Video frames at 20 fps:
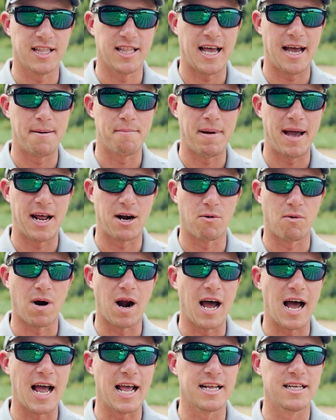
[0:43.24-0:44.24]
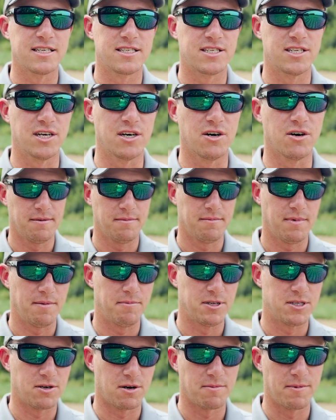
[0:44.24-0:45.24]
that mat of rye. So
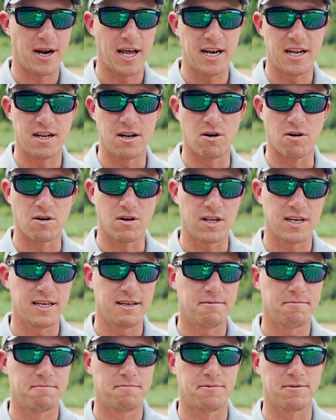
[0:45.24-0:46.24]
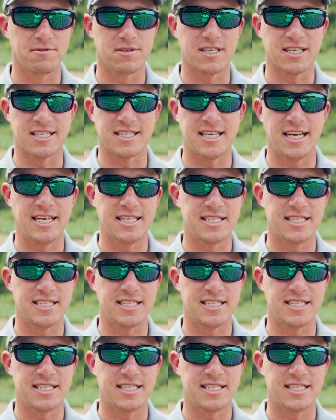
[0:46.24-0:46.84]
maybe terminate it early for success